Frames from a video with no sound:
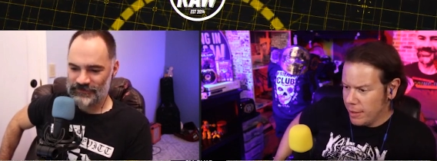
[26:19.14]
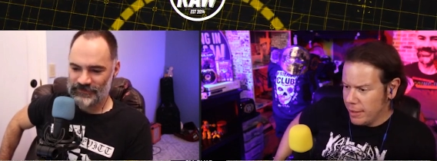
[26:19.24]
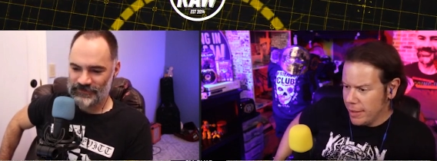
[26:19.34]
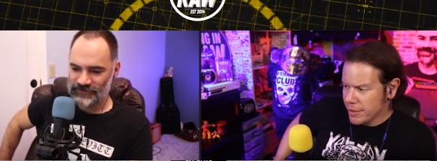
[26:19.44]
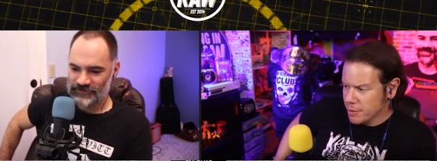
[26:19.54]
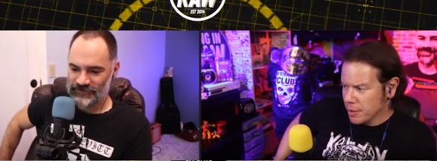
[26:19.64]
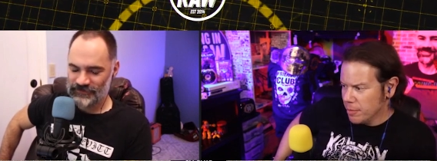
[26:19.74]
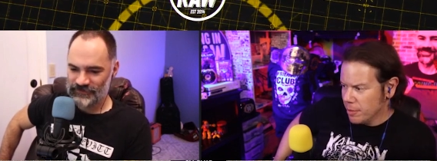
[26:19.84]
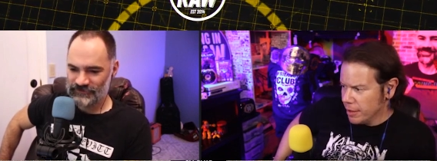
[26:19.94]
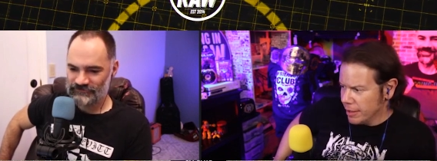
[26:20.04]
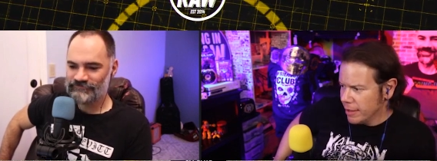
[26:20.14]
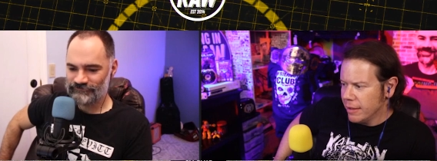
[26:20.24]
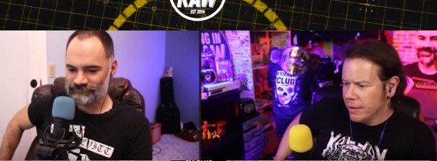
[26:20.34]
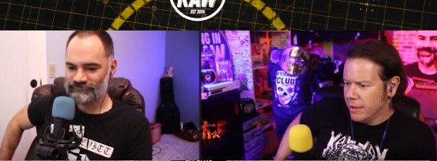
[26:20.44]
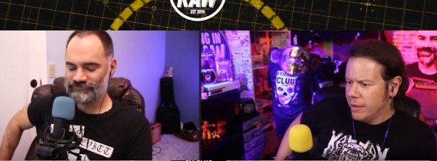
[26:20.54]
Speaker 1: hell last week. Brodie
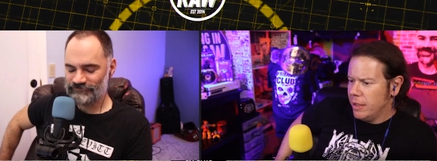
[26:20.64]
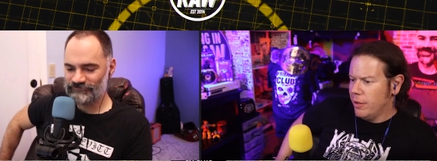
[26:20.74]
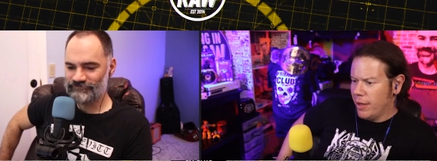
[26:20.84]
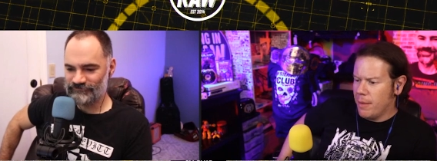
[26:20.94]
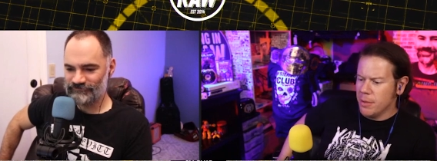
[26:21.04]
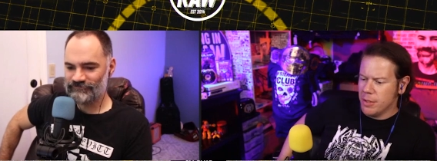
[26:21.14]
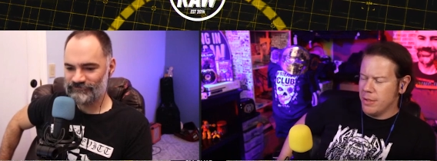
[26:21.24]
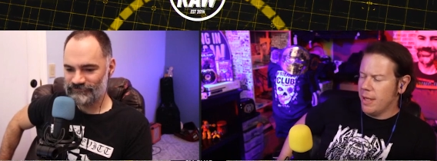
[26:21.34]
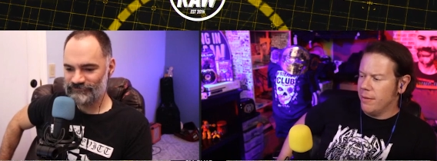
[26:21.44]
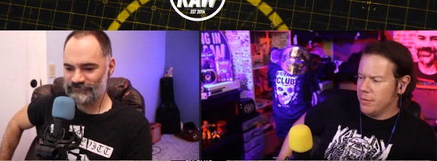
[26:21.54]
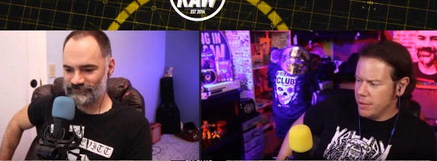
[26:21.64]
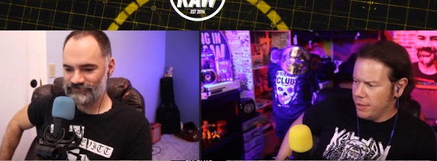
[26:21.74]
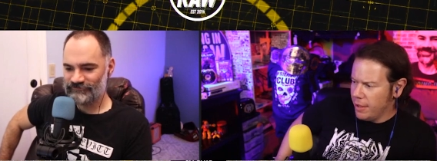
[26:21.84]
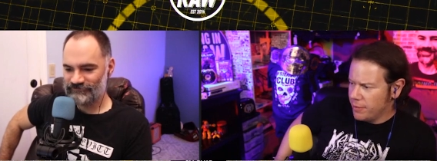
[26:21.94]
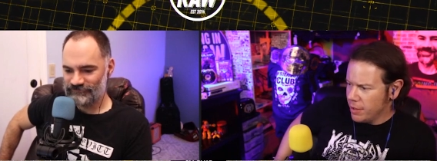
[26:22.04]
Lee you know, mm-hmm. how much does he have
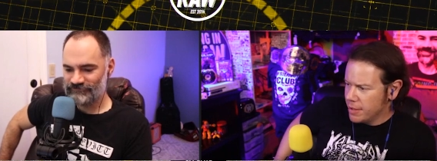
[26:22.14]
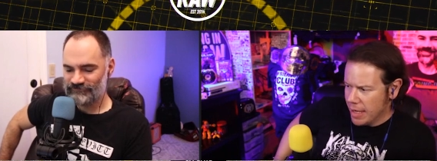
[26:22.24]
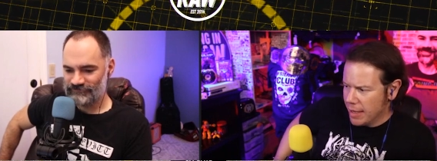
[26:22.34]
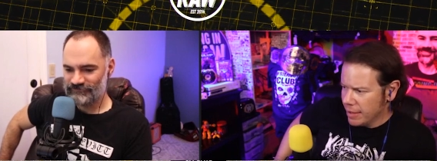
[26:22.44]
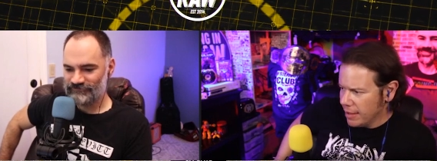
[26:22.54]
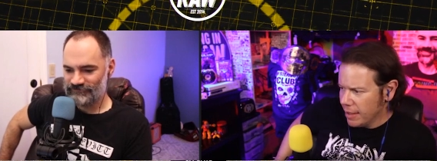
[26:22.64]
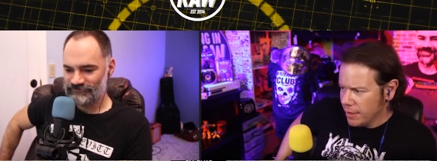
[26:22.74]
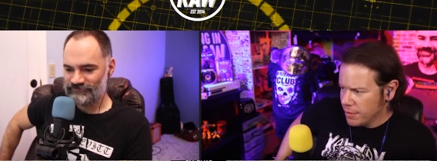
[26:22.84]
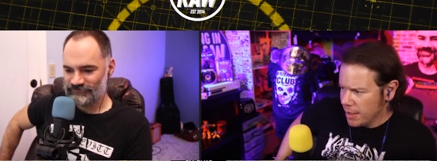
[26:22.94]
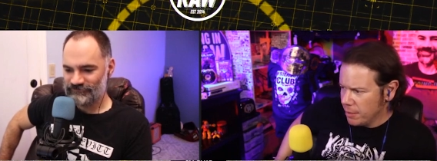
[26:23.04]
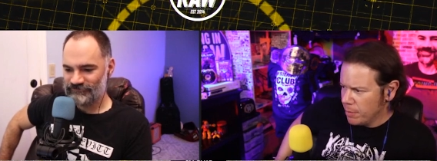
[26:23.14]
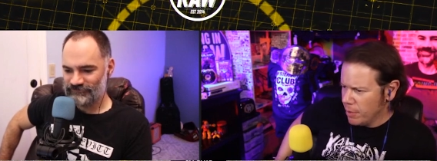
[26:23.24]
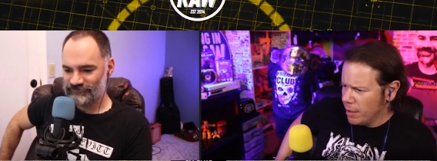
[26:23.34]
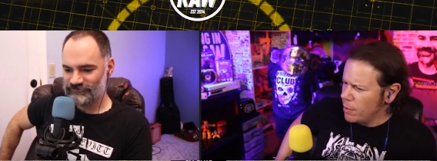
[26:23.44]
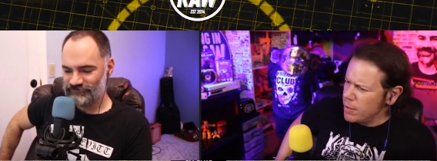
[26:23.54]
still left in the tank? In the end, he was able to
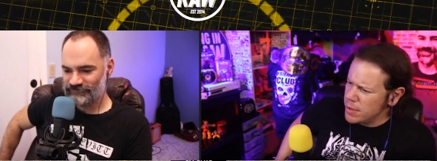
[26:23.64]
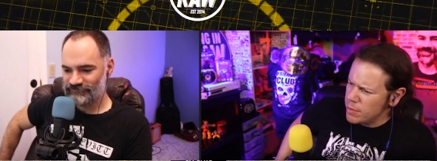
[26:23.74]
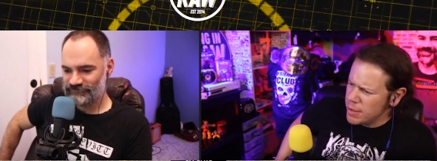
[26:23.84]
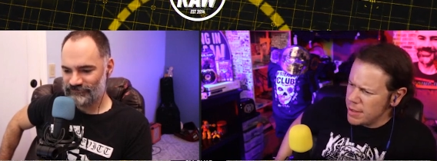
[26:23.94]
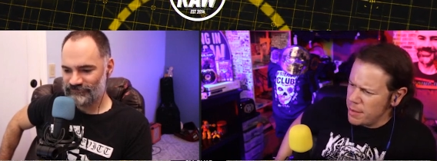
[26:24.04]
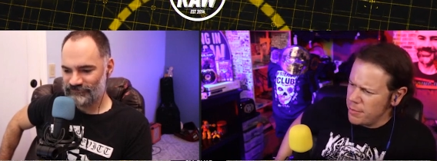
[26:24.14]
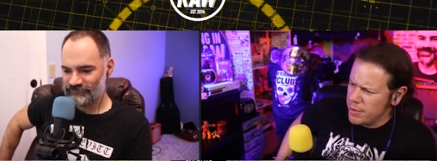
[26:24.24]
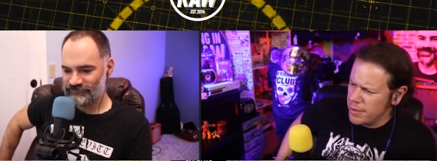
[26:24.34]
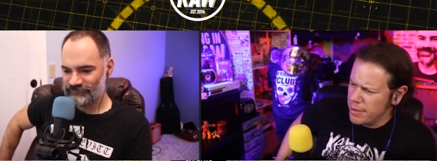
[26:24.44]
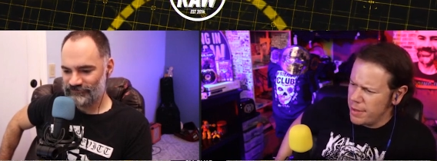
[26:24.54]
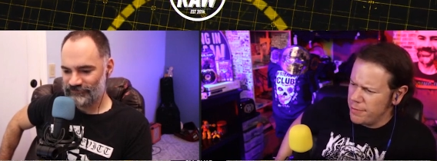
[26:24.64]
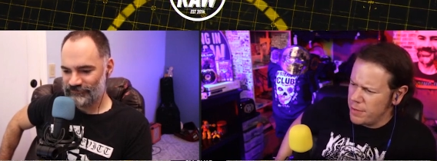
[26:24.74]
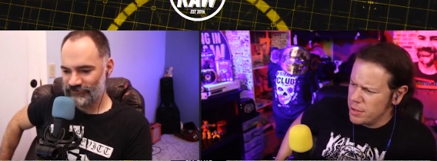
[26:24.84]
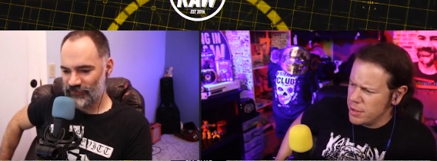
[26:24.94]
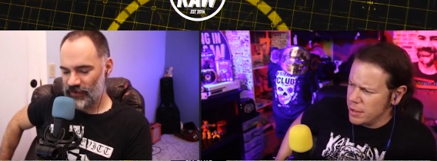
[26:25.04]
pull out. What was his, what's the name of his that
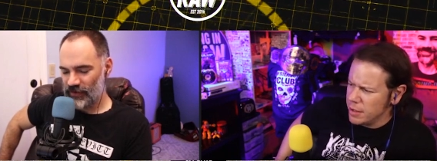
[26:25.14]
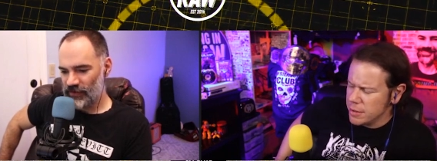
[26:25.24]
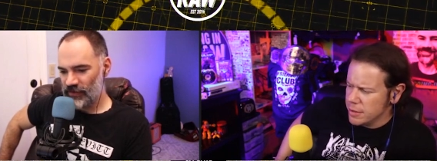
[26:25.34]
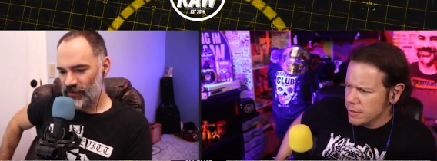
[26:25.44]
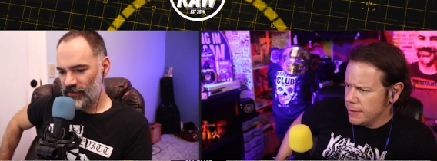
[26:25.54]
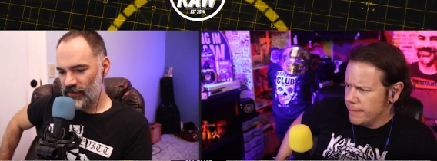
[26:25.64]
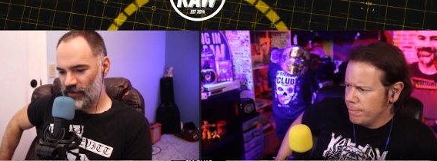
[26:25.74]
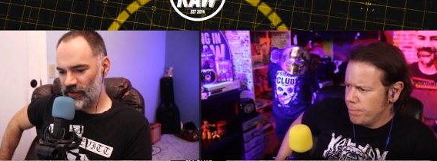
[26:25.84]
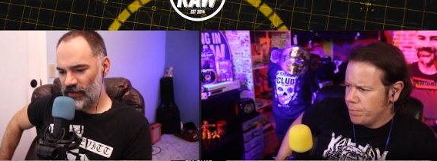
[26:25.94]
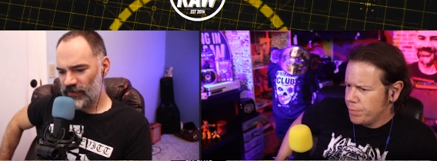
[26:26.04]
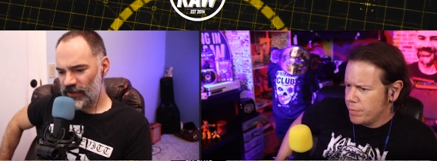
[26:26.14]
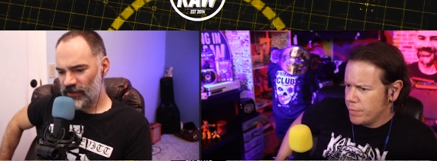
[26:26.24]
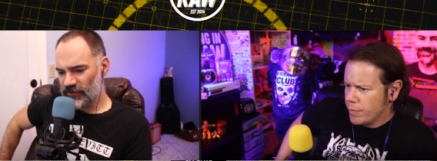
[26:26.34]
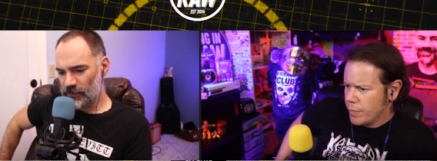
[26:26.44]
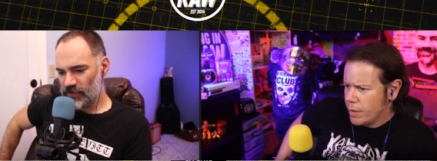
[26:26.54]
finish
Speaker 2: that he does? Uh, I think they
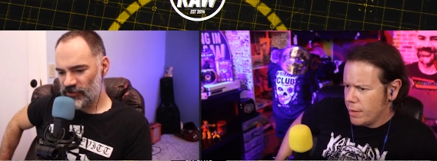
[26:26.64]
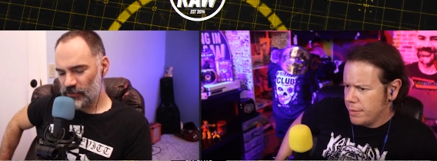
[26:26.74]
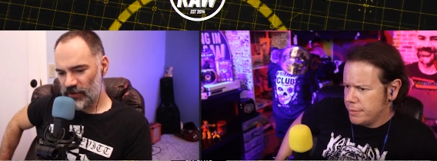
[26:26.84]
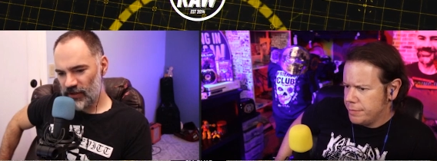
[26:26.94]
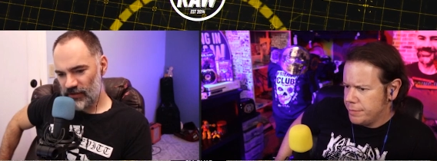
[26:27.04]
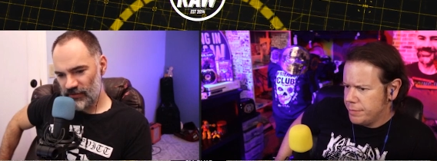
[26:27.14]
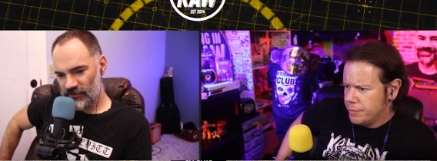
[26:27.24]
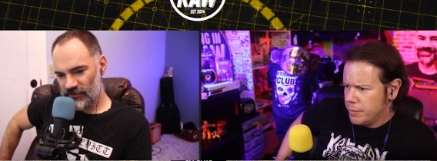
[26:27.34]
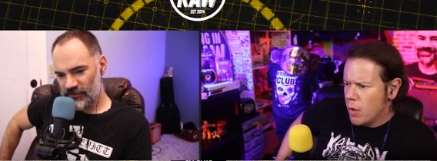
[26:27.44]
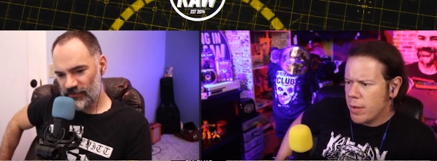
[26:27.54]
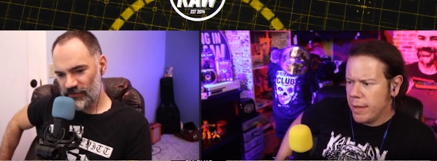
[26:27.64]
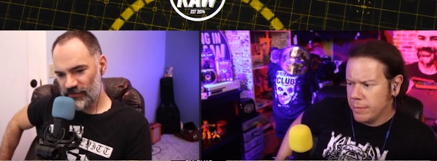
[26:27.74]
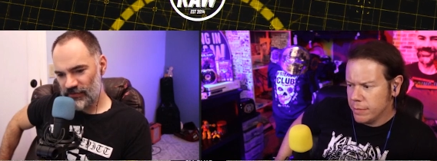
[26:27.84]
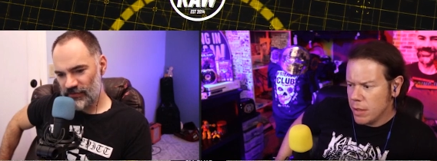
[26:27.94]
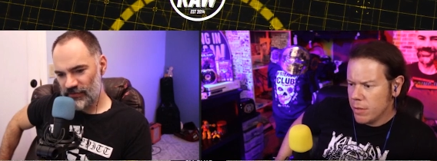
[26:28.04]
called it beach break.
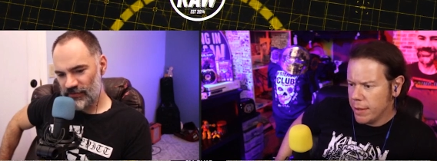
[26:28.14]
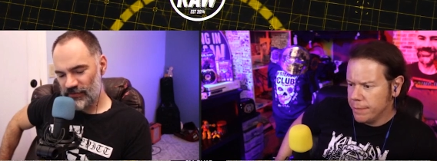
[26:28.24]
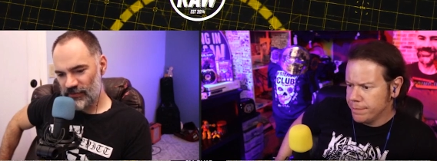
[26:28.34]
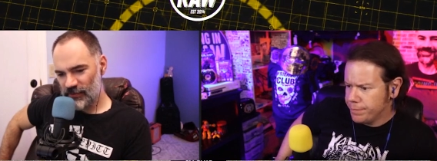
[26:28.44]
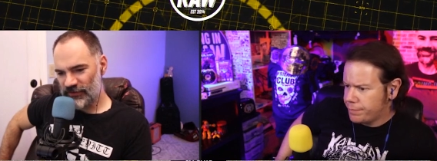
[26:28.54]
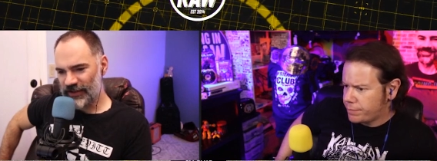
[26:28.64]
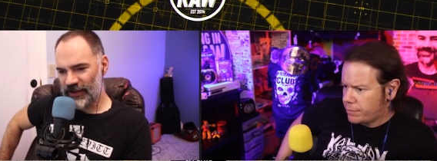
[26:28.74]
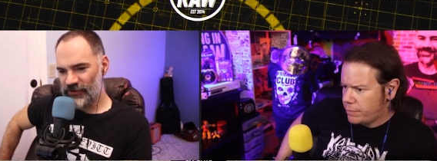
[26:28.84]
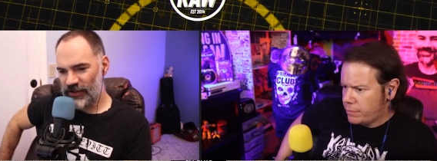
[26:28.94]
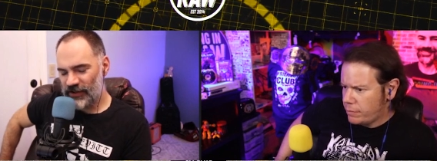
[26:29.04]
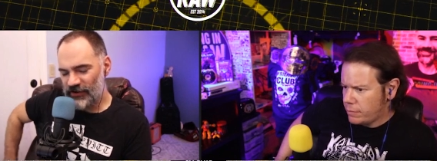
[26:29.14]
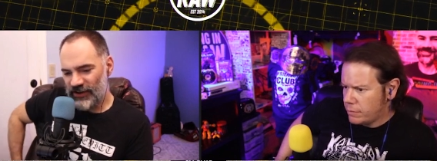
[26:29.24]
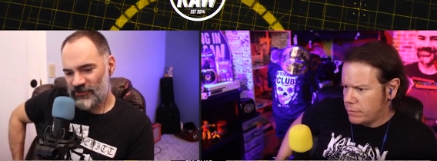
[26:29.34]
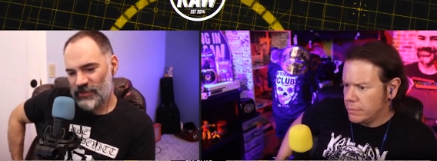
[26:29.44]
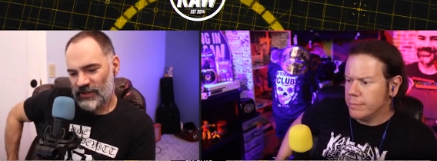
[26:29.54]
Okay, okay. Well, it's like an air raid
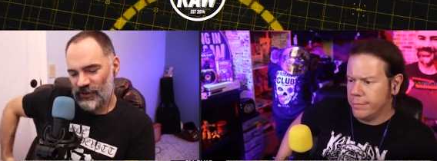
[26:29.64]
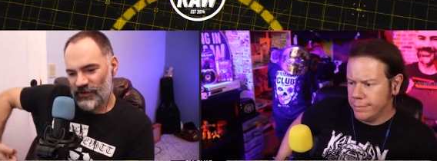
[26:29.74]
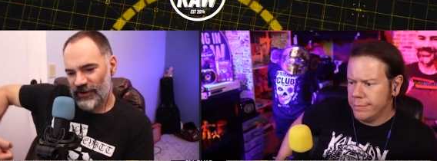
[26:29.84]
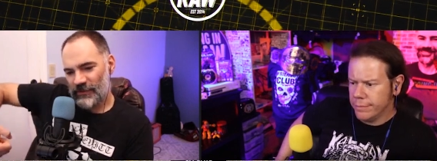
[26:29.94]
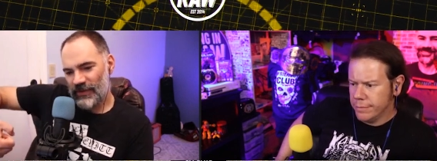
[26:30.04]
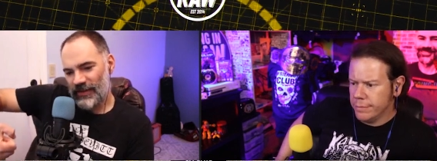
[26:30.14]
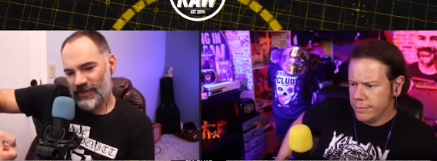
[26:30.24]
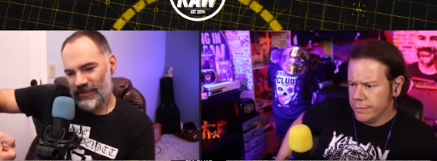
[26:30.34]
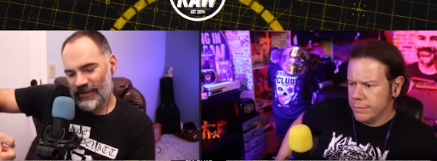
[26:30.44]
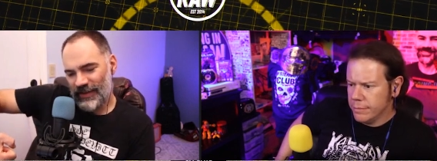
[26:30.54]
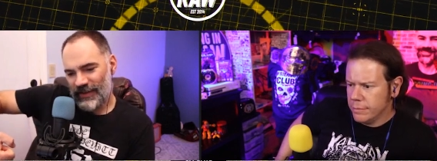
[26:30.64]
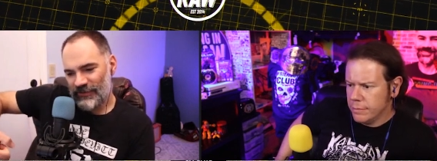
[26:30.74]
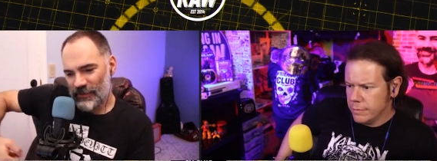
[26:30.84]
crash, but you mm-hmm. don't grab the the head